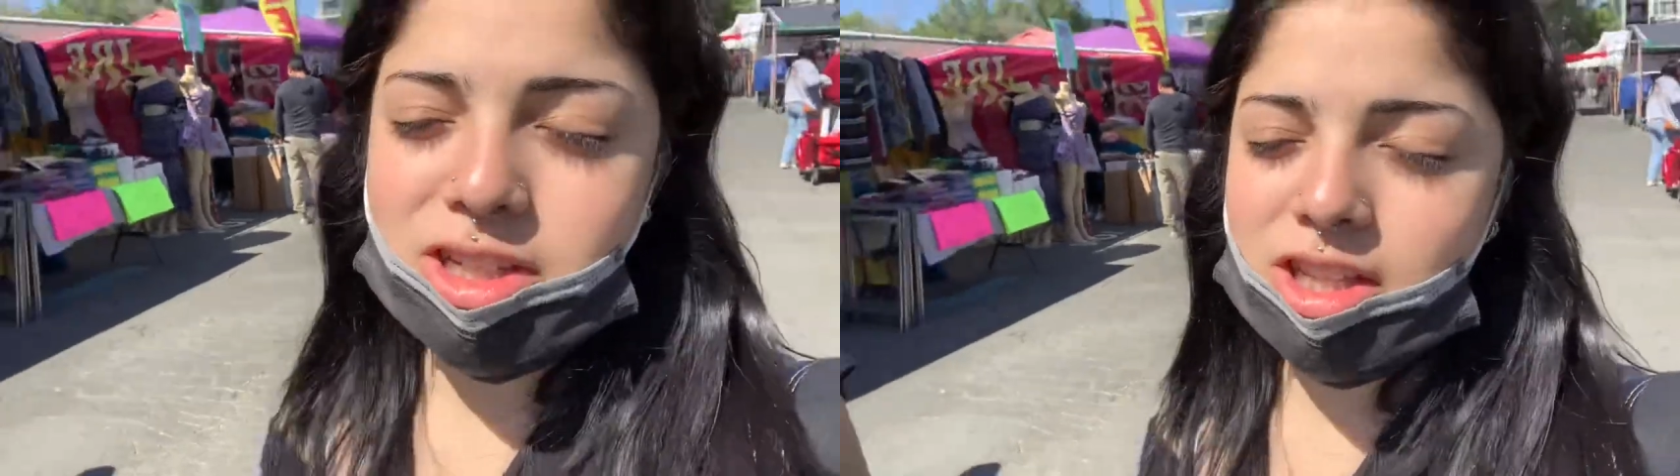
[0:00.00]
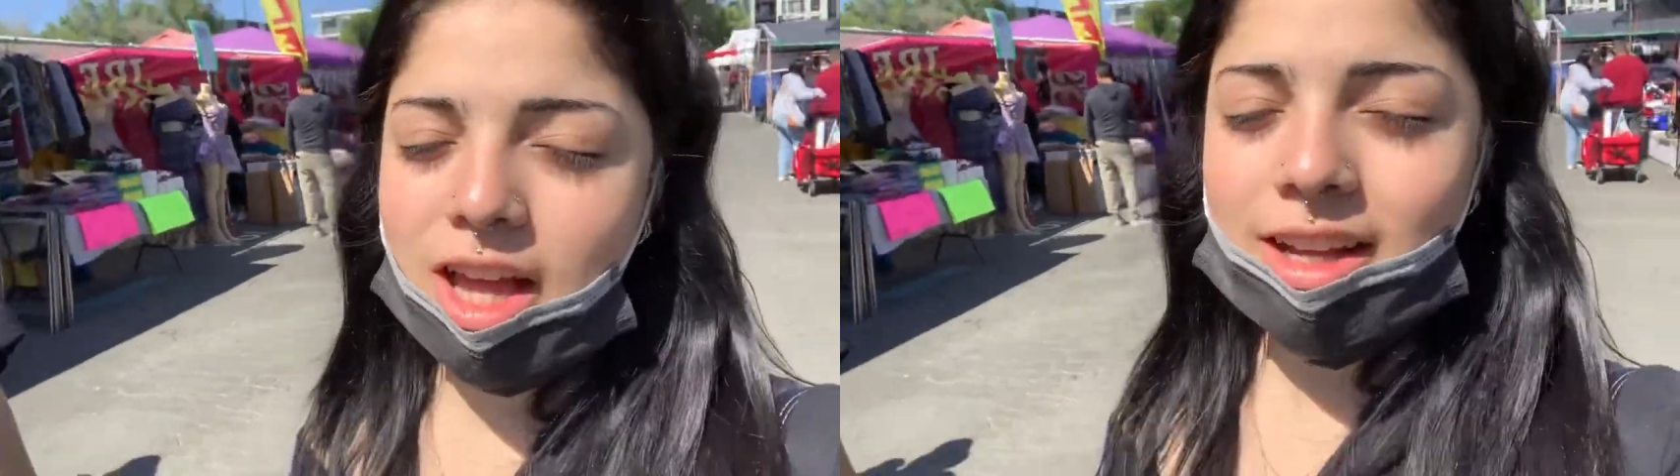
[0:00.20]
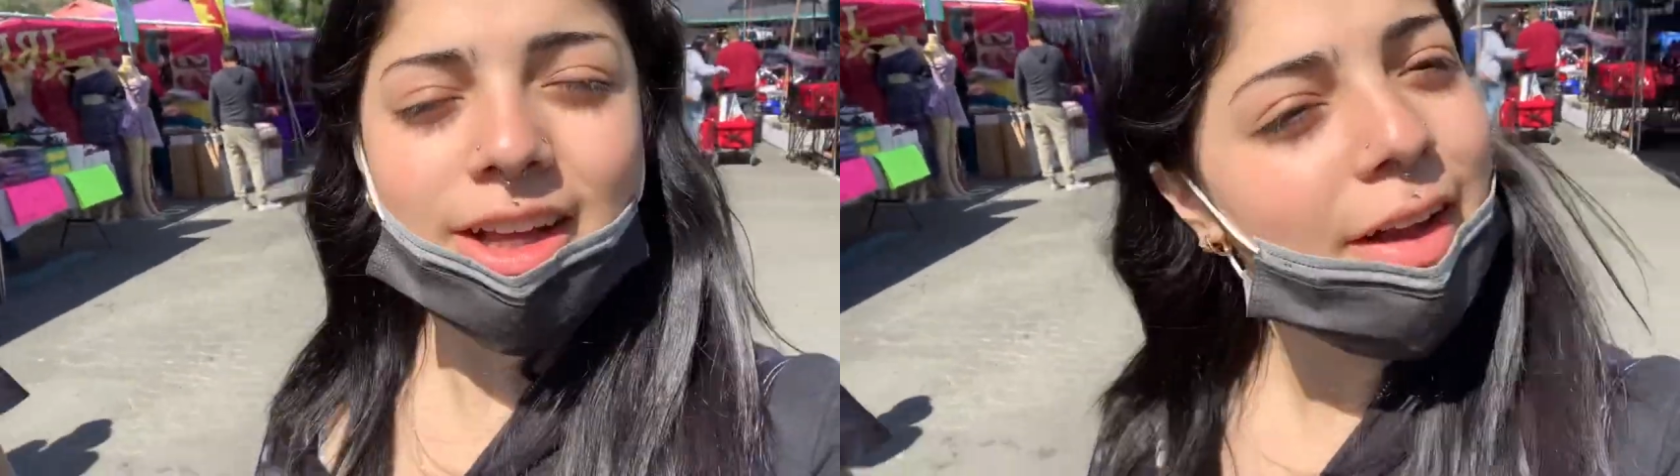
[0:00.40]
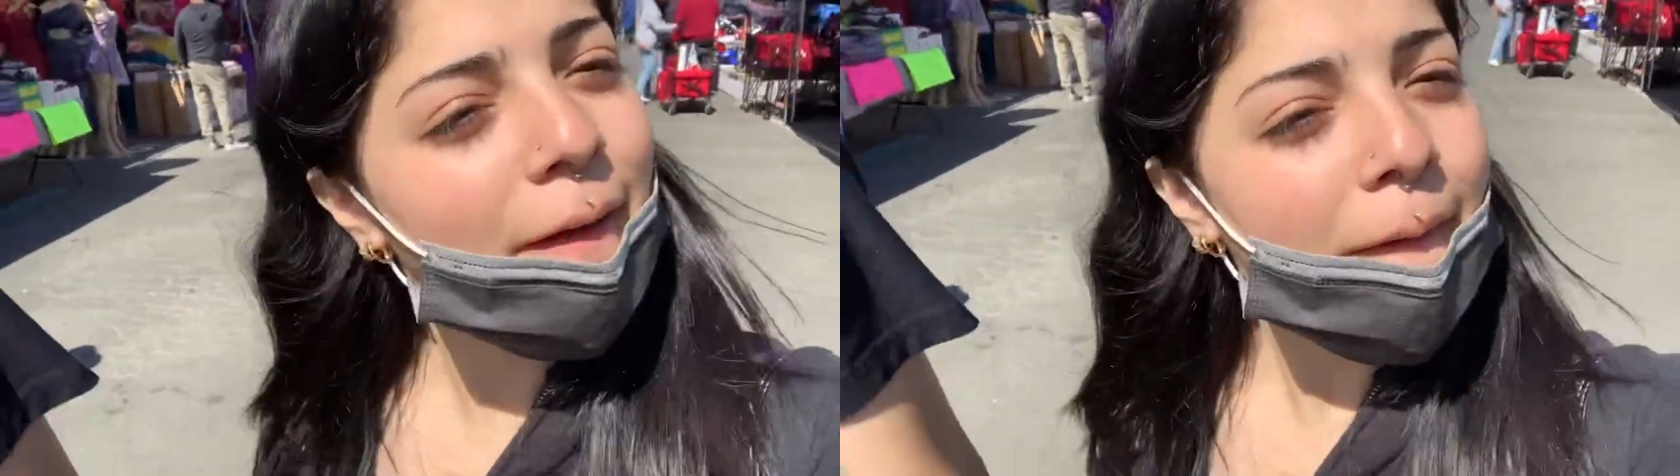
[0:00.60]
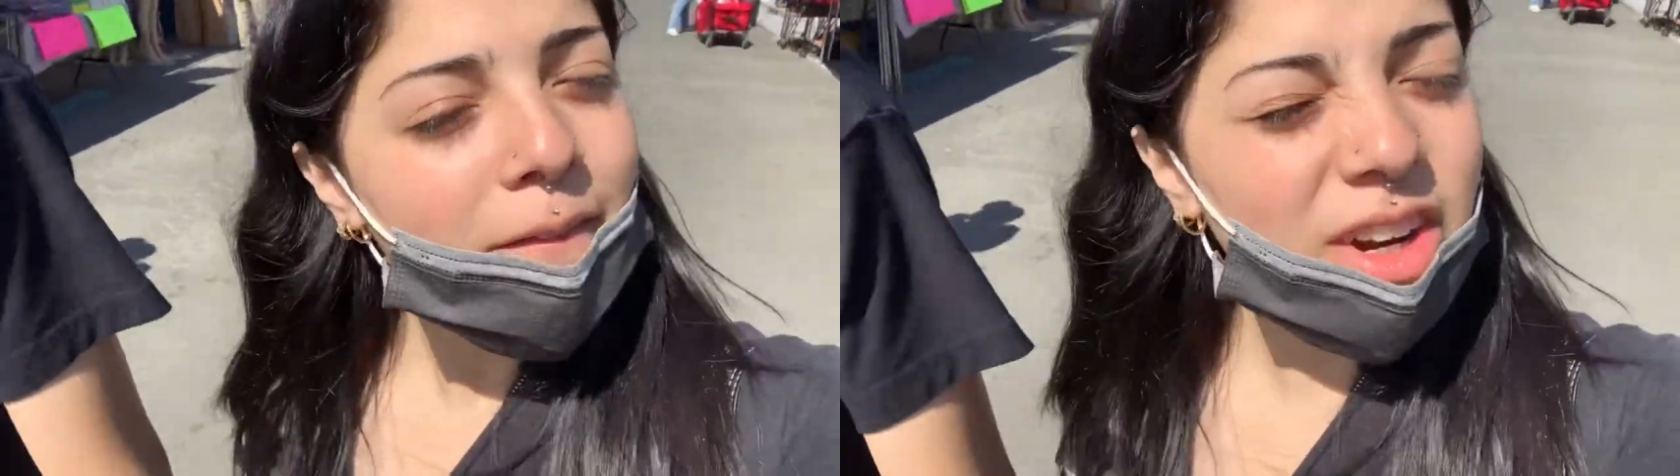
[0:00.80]
luck
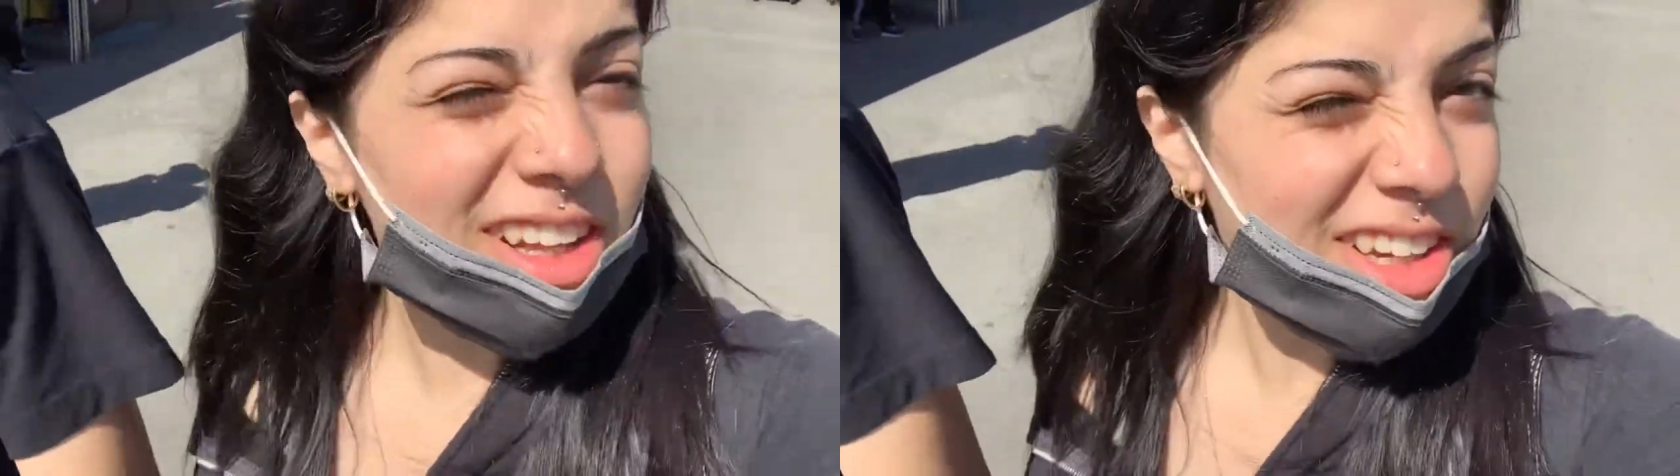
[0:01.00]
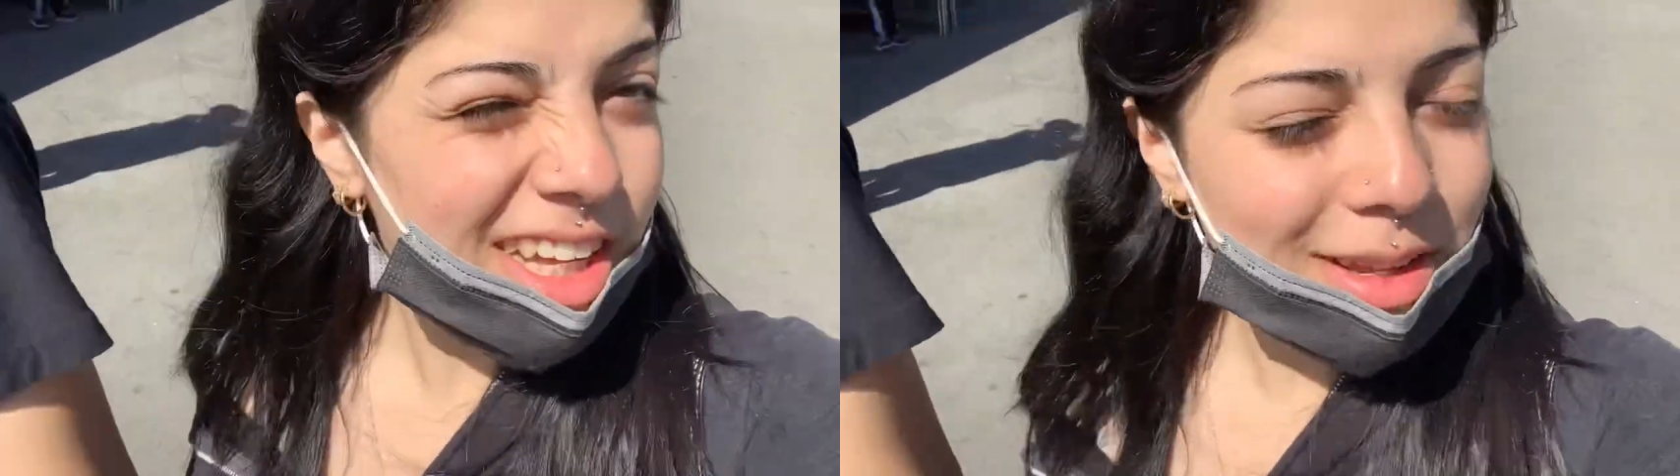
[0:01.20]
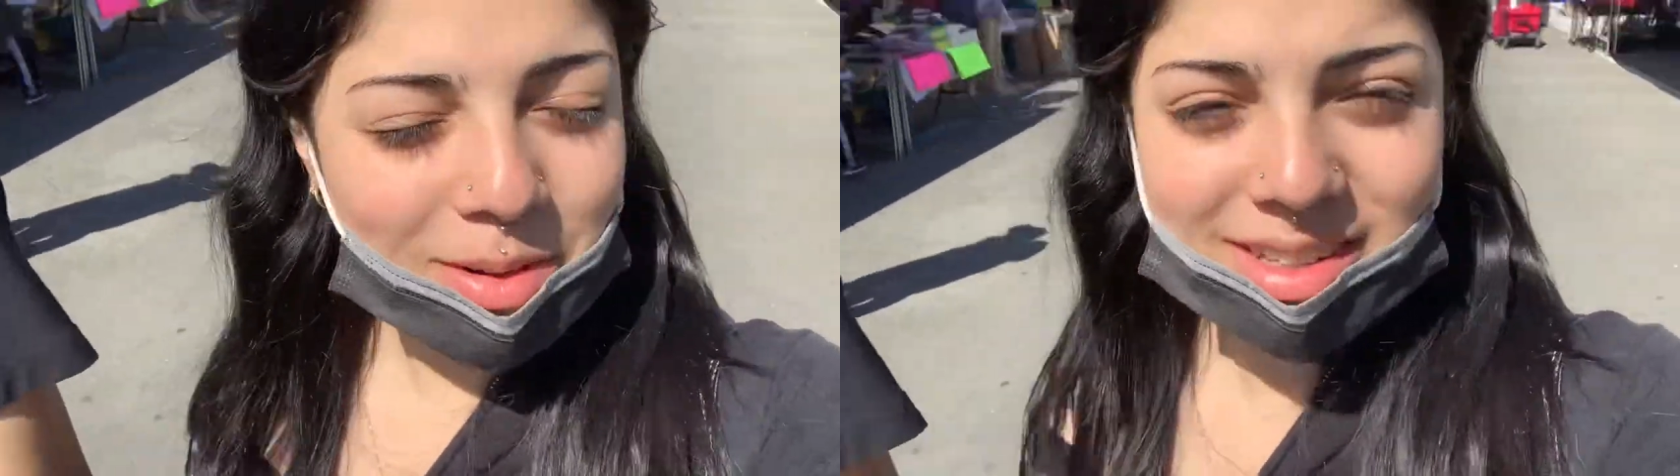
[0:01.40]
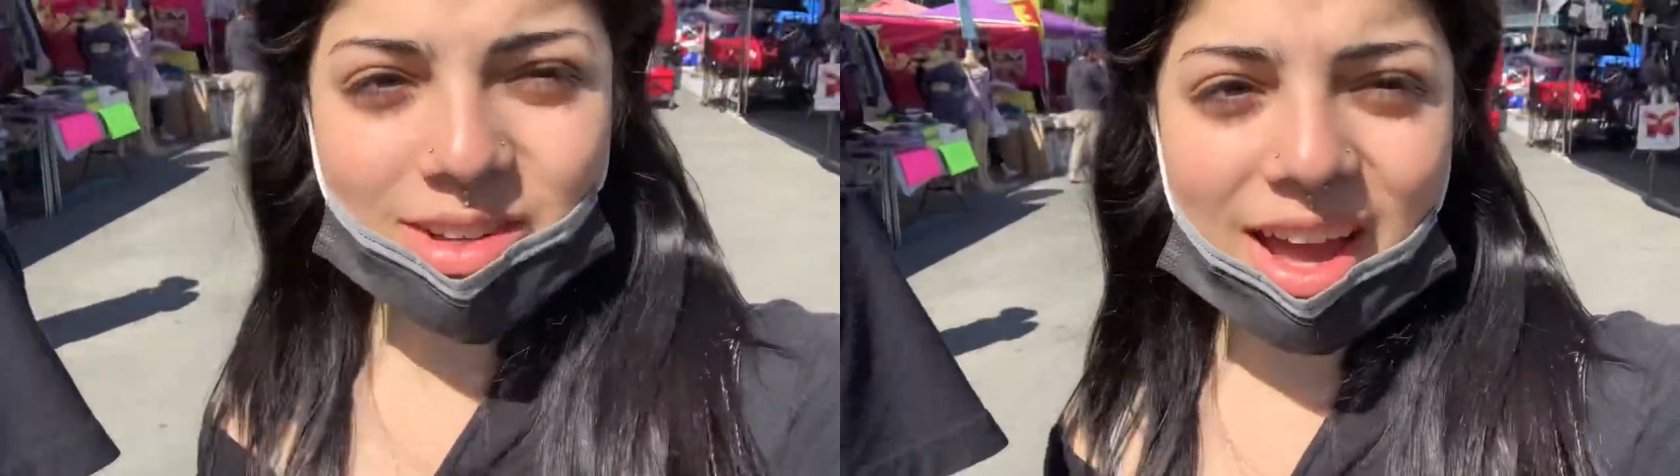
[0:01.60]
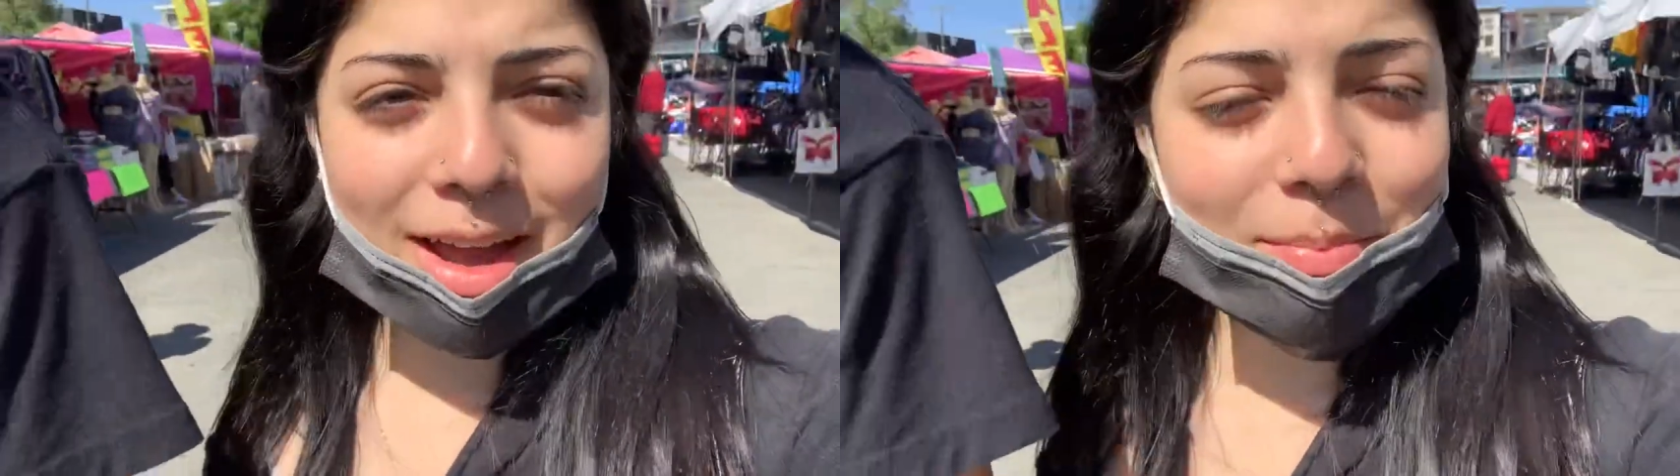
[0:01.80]
for Hello Kitty, but it's
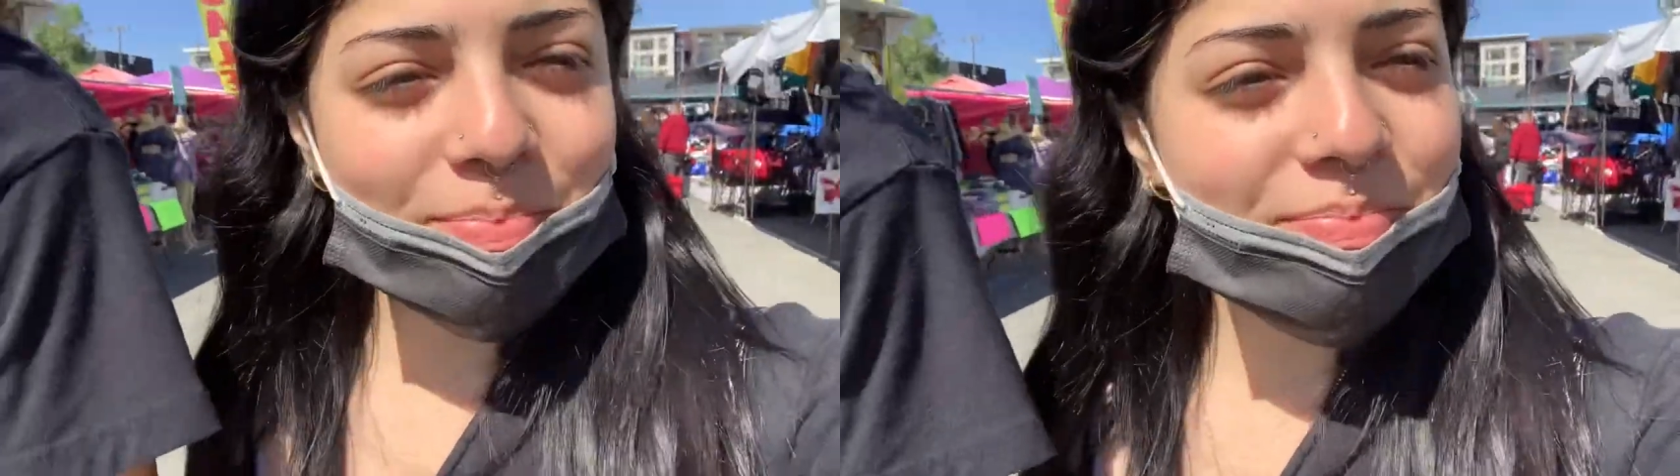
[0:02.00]
okay.